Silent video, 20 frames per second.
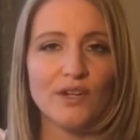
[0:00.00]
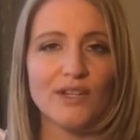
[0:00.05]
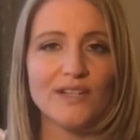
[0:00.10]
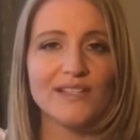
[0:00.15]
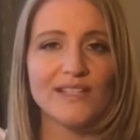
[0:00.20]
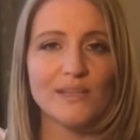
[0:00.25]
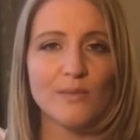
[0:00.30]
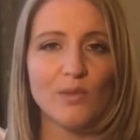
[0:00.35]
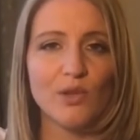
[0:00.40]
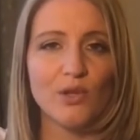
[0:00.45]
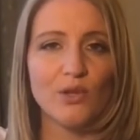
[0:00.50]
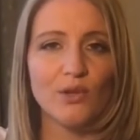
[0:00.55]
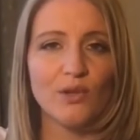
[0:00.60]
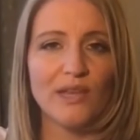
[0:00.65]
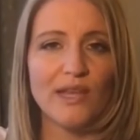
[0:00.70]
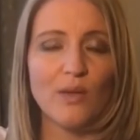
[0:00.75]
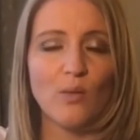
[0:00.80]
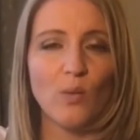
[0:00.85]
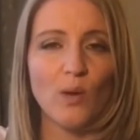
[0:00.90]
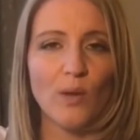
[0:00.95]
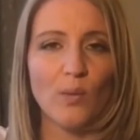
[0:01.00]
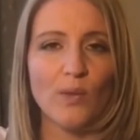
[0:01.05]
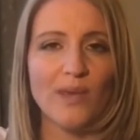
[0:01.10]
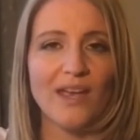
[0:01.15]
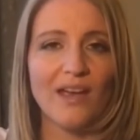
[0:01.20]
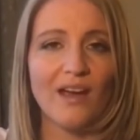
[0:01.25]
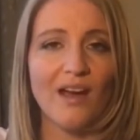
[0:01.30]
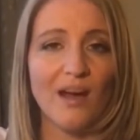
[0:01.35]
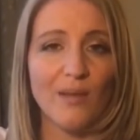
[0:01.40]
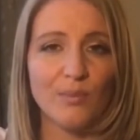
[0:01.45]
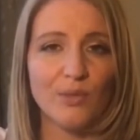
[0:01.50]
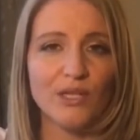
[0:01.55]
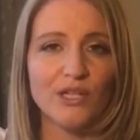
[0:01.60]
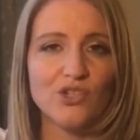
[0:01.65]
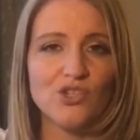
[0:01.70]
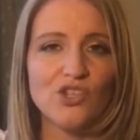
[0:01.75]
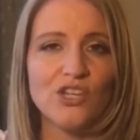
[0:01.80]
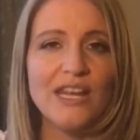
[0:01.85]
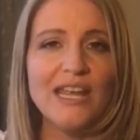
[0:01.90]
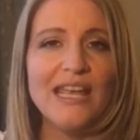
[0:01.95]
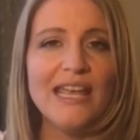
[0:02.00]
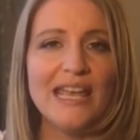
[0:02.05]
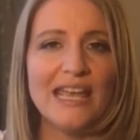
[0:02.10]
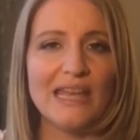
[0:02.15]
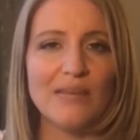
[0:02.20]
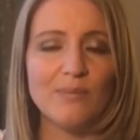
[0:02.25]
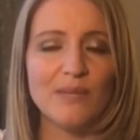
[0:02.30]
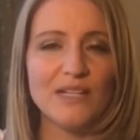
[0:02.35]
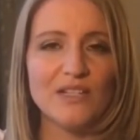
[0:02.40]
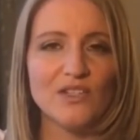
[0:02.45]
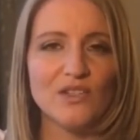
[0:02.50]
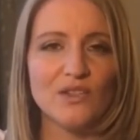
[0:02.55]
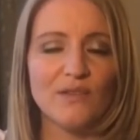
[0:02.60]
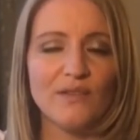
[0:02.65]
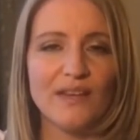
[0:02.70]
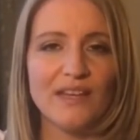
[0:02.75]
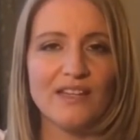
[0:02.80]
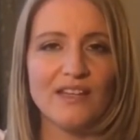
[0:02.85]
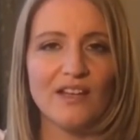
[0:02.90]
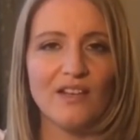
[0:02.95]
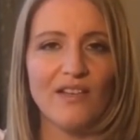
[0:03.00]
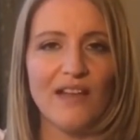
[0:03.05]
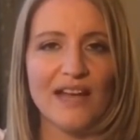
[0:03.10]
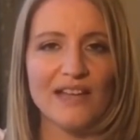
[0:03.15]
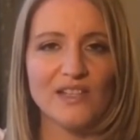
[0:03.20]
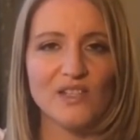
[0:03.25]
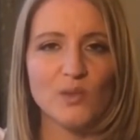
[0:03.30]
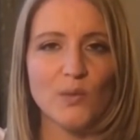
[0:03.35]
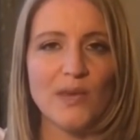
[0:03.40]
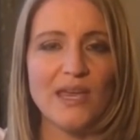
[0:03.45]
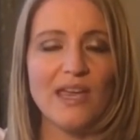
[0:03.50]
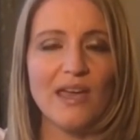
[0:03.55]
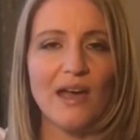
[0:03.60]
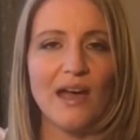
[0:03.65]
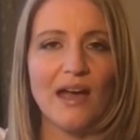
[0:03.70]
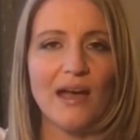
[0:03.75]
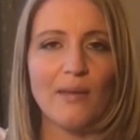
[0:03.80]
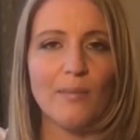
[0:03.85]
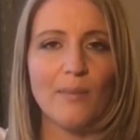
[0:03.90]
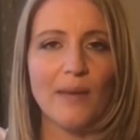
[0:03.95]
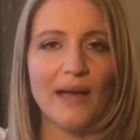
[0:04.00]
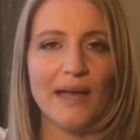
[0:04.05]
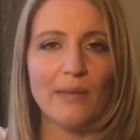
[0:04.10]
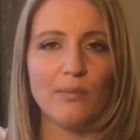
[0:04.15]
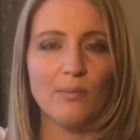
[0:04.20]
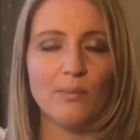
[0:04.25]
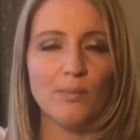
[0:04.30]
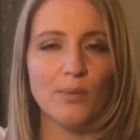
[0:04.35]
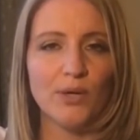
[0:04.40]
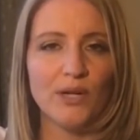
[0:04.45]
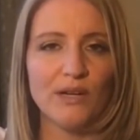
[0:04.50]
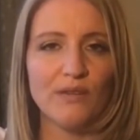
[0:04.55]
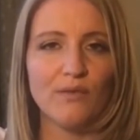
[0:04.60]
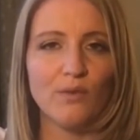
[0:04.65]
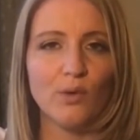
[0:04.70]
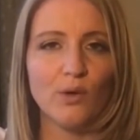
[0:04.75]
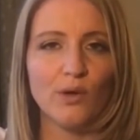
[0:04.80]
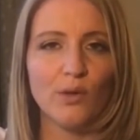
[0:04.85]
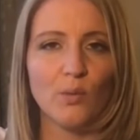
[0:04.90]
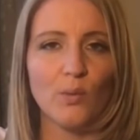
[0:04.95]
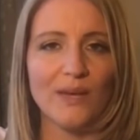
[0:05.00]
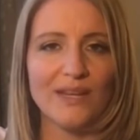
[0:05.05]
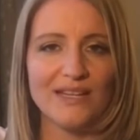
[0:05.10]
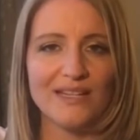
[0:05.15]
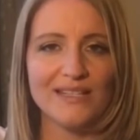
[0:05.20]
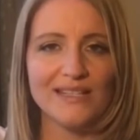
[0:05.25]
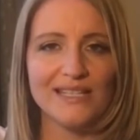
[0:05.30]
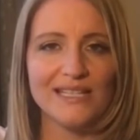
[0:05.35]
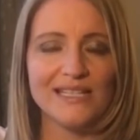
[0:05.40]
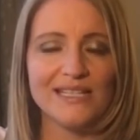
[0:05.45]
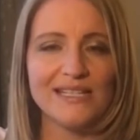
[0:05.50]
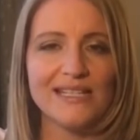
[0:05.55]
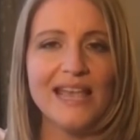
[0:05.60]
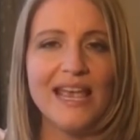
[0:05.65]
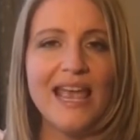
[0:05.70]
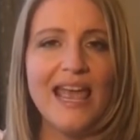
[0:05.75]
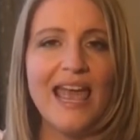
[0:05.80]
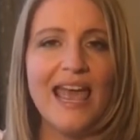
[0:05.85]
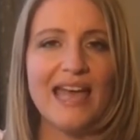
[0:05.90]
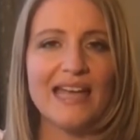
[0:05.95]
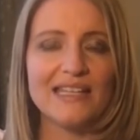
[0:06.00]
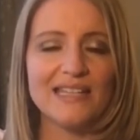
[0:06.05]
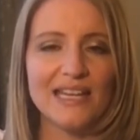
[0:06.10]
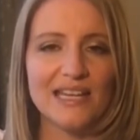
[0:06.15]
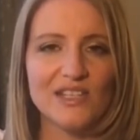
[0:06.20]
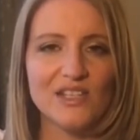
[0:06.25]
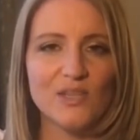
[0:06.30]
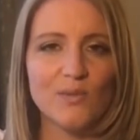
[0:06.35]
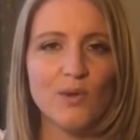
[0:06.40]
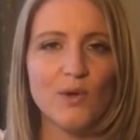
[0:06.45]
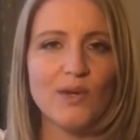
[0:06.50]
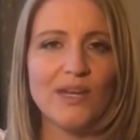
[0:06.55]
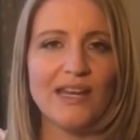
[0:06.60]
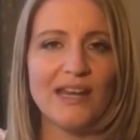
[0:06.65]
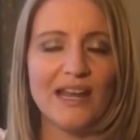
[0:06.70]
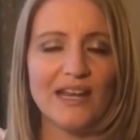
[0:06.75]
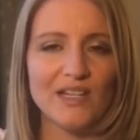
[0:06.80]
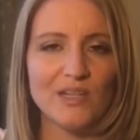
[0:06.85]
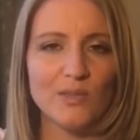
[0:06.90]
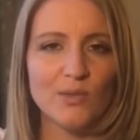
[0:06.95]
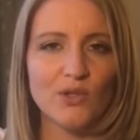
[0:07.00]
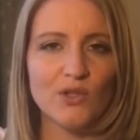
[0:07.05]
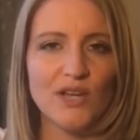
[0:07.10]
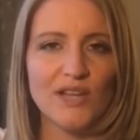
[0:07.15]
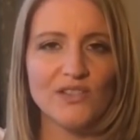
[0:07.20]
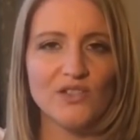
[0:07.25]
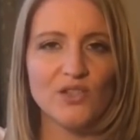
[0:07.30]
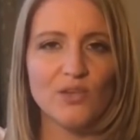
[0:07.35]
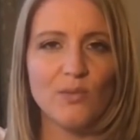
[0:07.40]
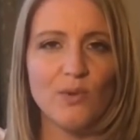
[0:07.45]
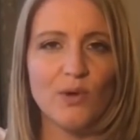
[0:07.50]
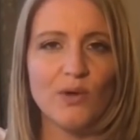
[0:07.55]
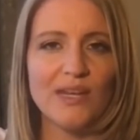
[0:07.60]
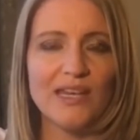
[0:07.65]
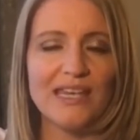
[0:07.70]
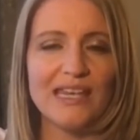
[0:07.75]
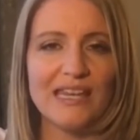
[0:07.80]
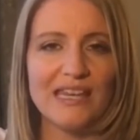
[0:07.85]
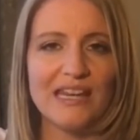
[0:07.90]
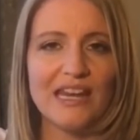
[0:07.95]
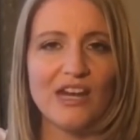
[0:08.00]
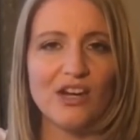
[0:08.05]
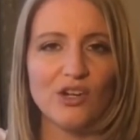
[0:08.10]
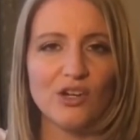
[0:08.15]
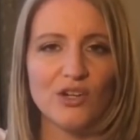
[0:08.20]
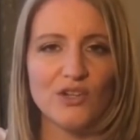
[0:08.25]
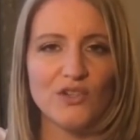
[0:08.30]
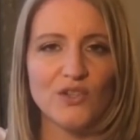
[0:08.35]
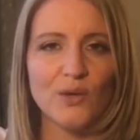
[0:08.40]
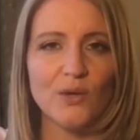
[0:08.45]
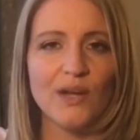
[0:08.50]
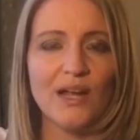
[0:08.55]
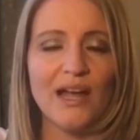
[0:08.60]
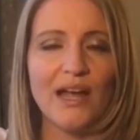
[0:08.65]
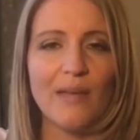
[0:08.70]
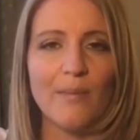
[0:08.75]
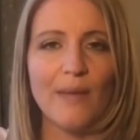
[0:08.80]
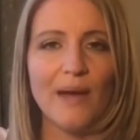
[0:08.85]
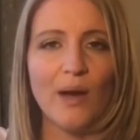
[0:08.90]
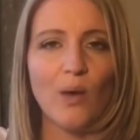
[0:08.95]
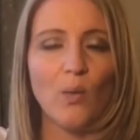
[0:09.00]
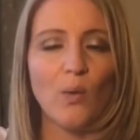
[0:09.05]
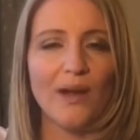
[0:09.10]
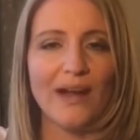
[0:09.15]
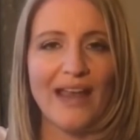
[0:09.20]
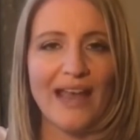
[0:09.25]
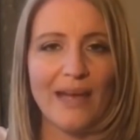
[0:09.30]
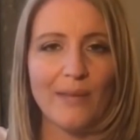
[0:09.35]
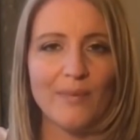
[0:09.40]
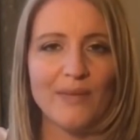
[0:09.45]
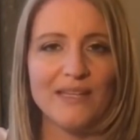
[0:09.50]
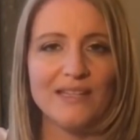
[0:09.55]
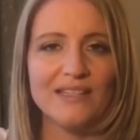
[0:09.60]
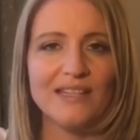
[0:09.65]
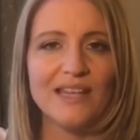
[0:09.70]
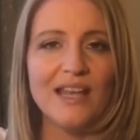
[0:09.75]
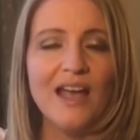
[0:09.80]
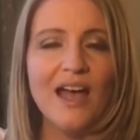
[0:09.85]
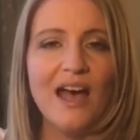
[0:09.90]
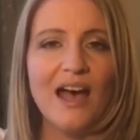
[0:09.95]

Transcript: very similarly what we accomplished in Pennsylvania last week uh, by putting forth witnesses and testimony and expert testimony in Arizona about what happened